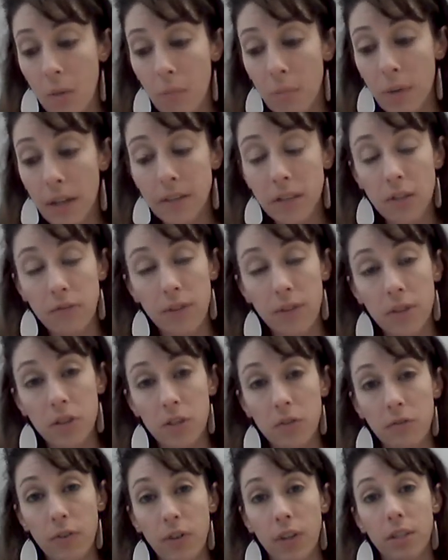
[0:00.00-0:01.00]
Plessy
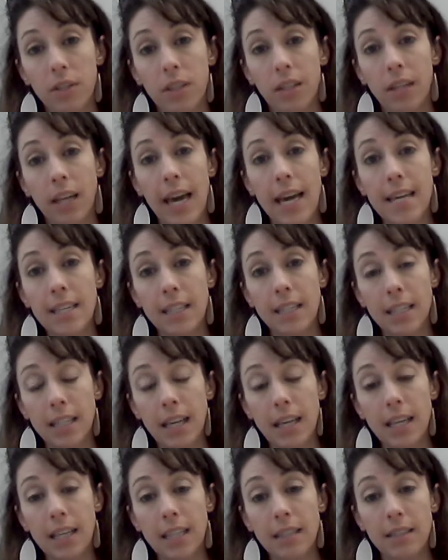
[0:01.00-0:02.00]
versus Ferguson,
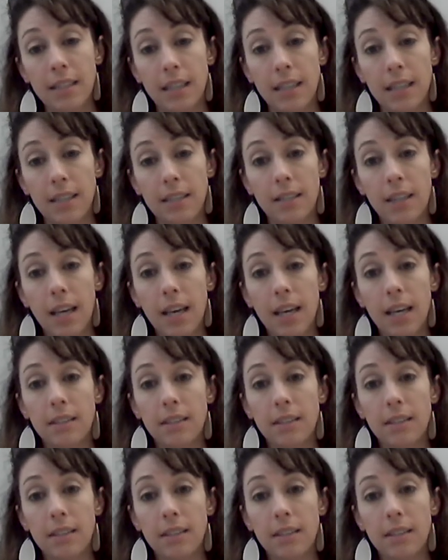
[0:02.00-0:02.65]
1896,